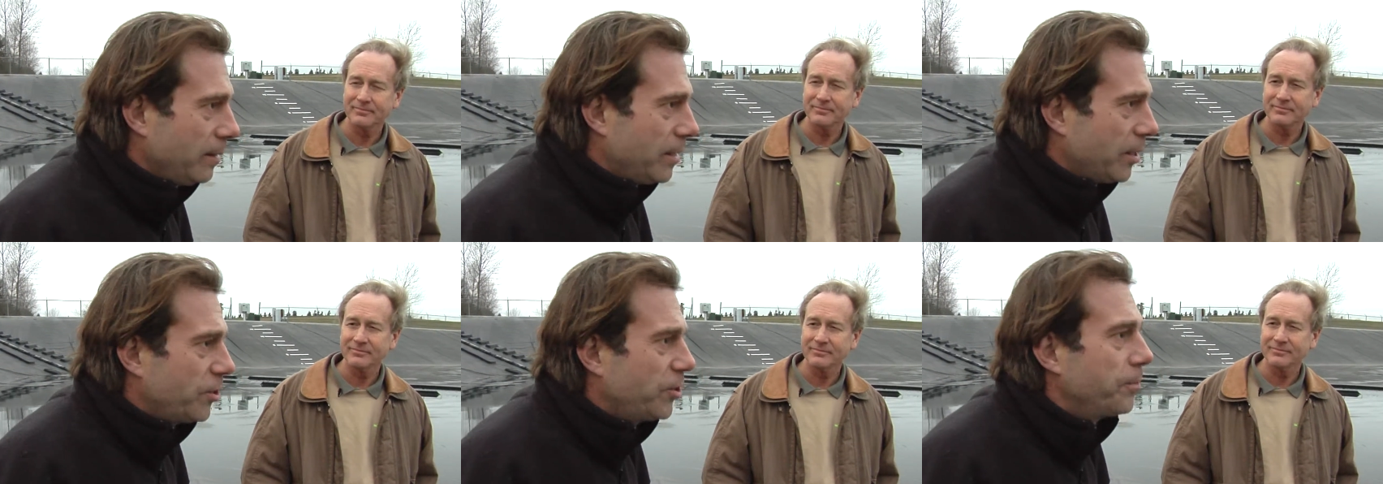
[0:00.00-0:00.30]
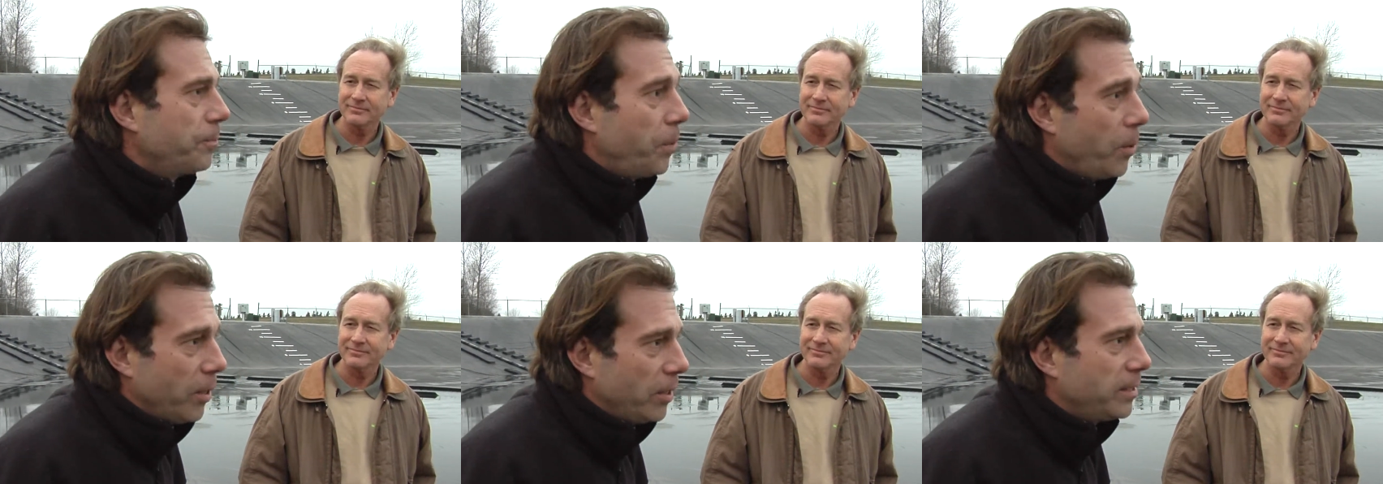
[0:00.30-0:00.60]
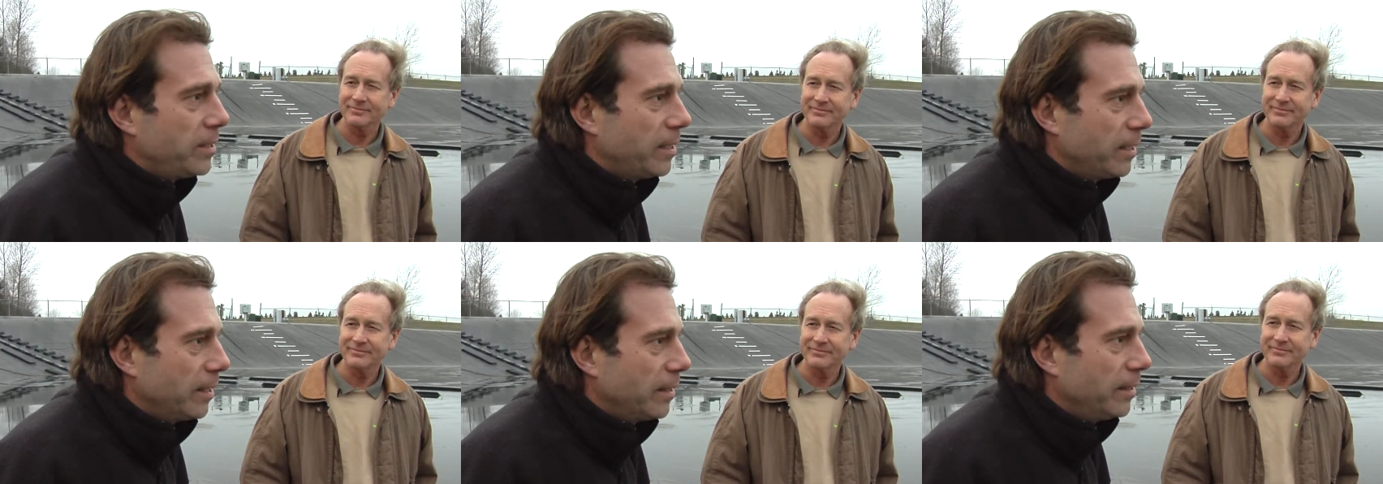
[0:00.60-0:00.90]

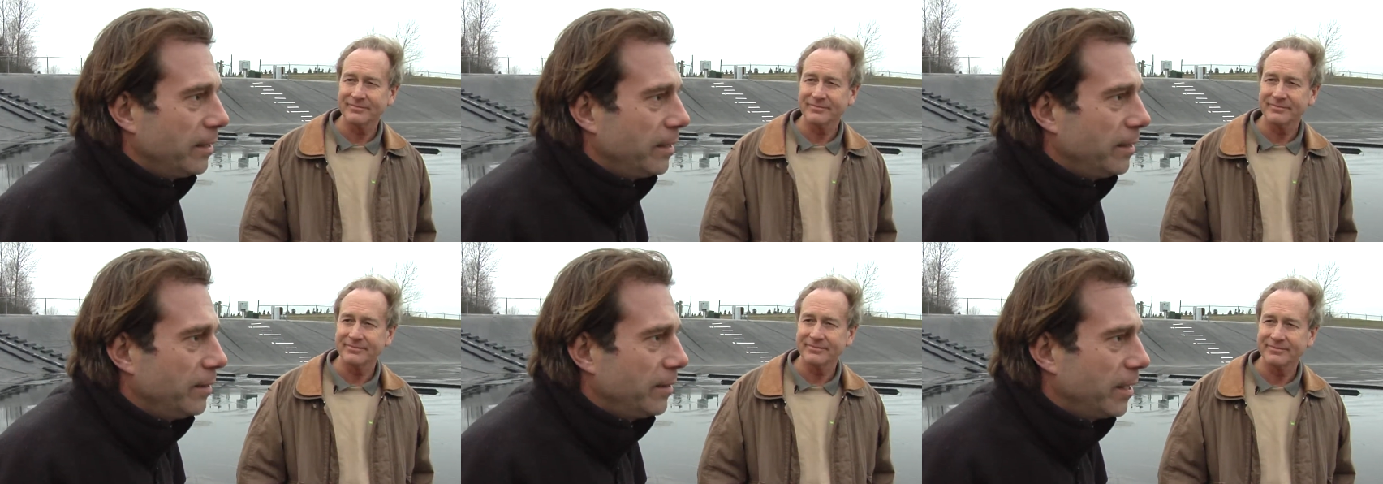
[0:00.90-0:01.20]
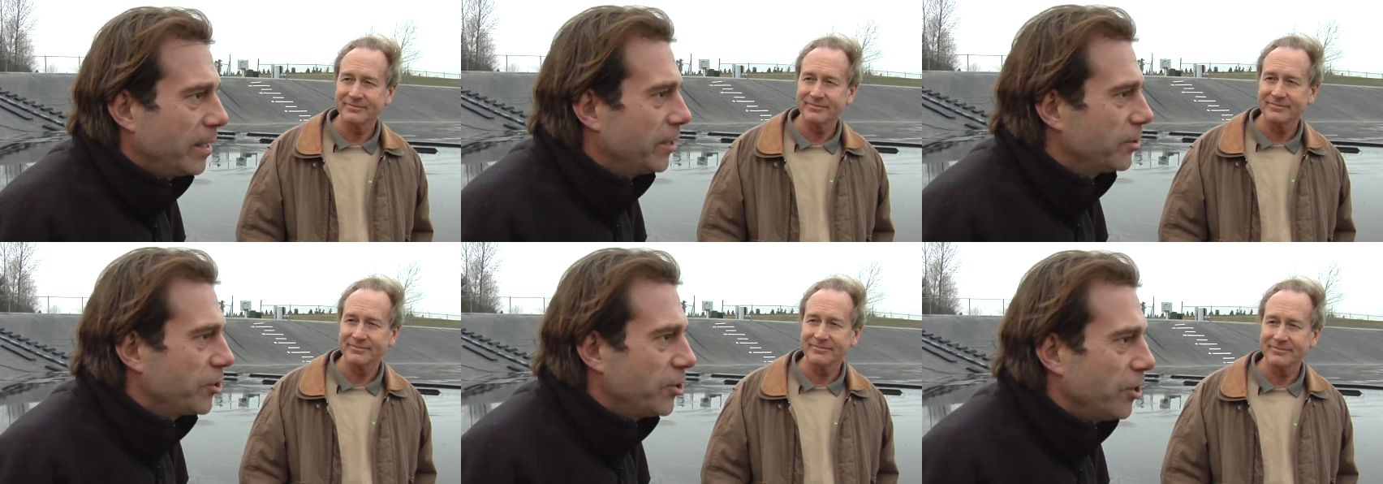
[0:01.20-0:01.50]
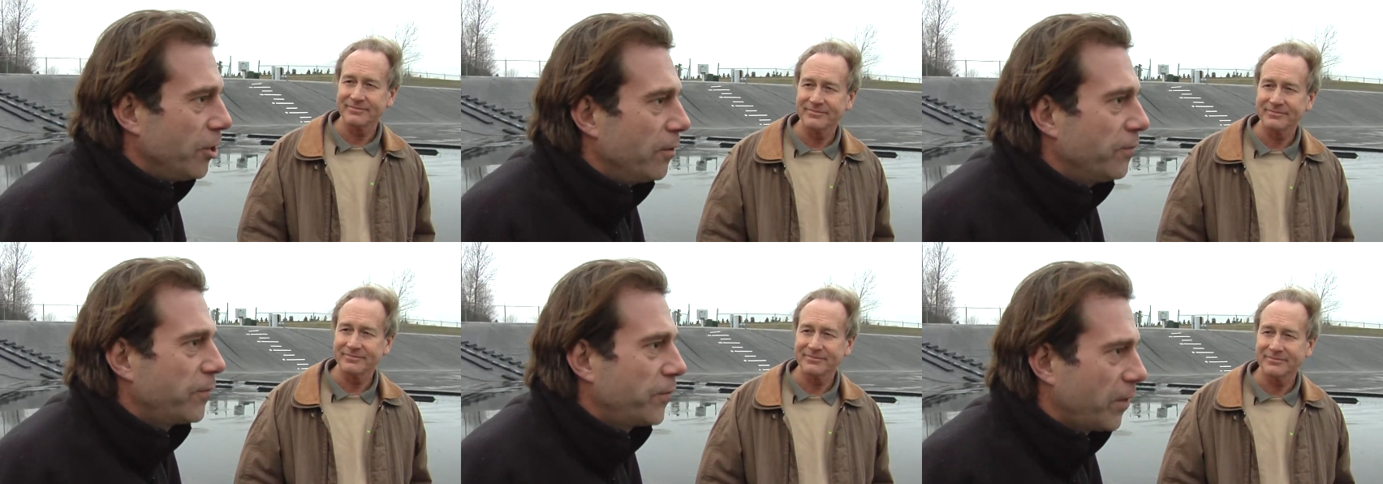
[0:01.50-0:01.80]
Speaker 1: disappointed that
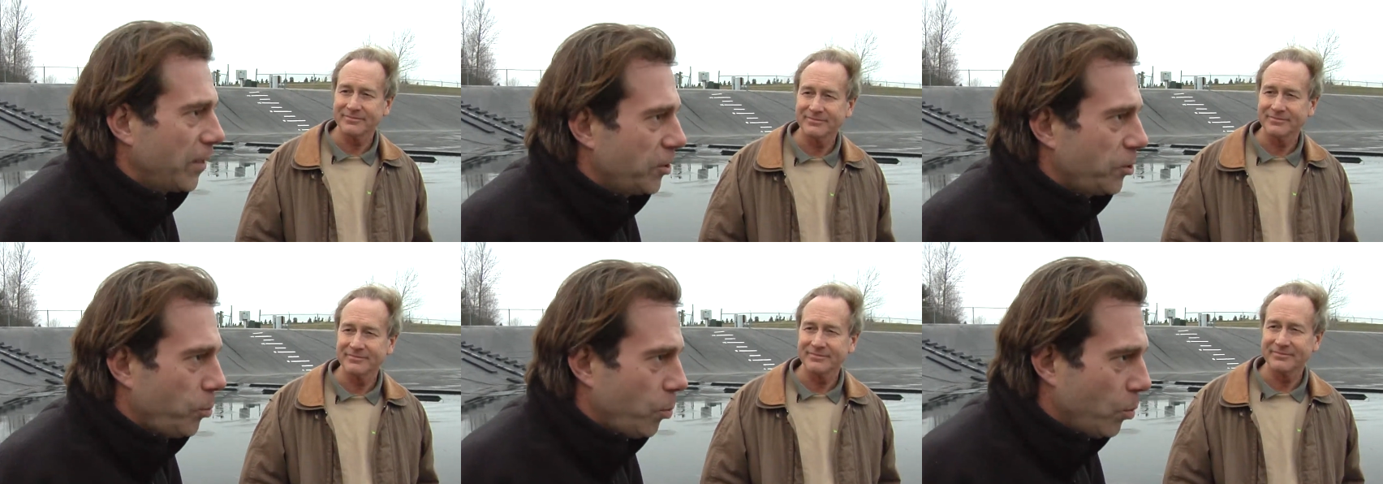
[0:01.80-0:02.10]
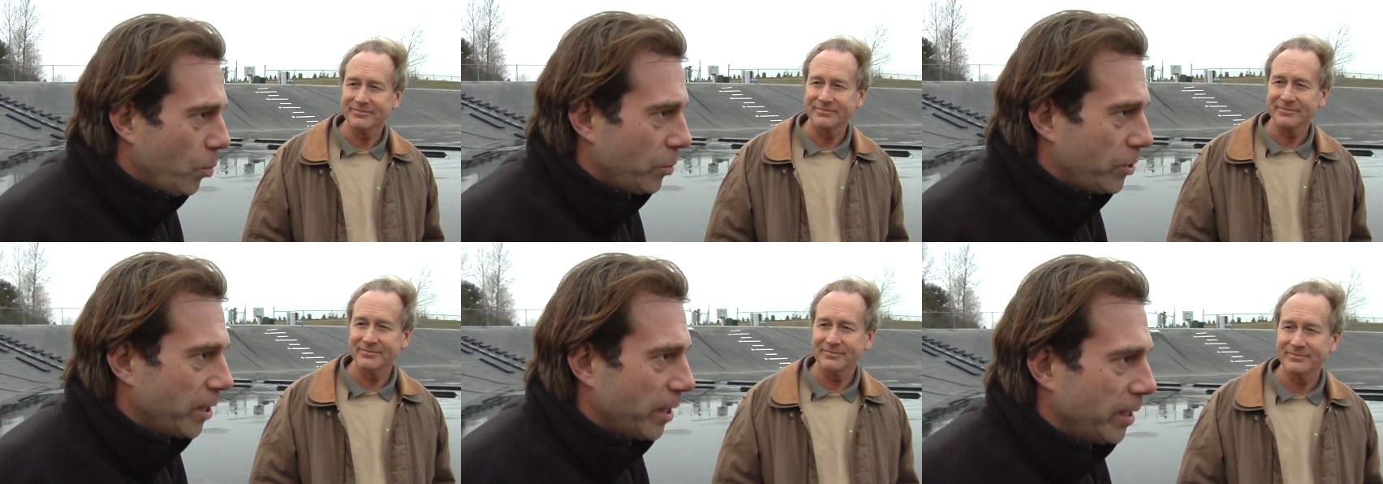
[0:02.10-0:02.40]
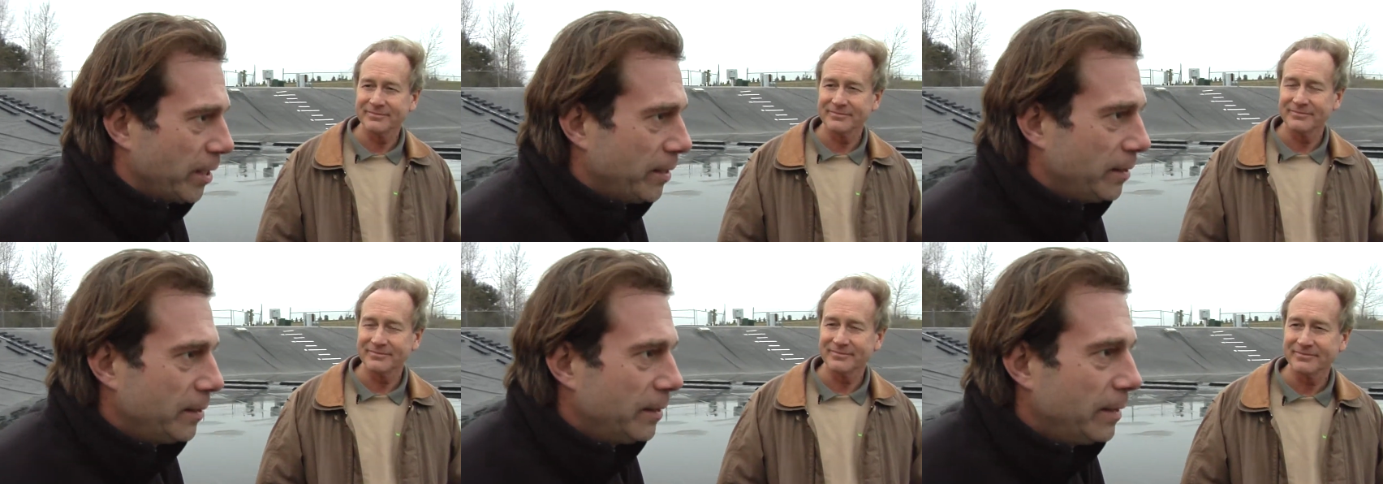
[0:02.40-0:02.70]
it's not fresh
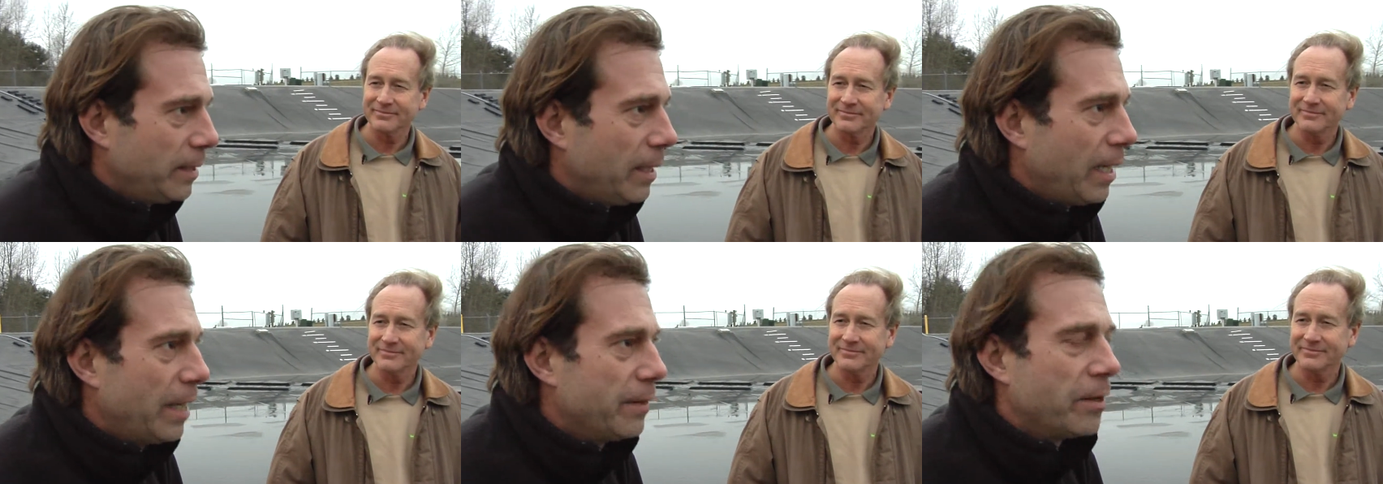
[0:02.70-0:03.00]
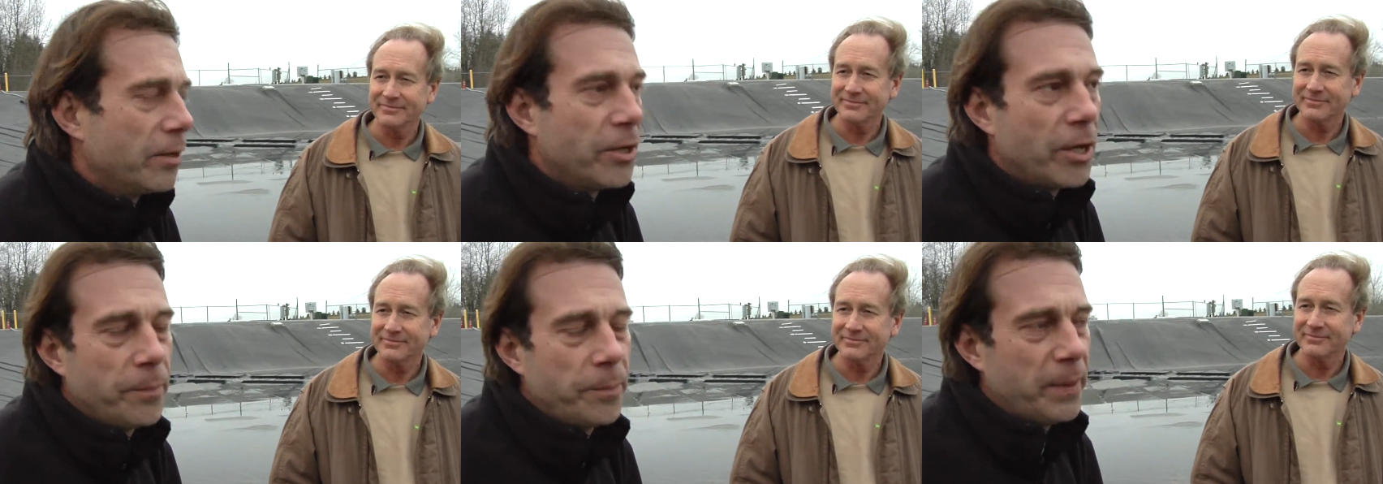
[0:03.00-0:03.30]
water and there are no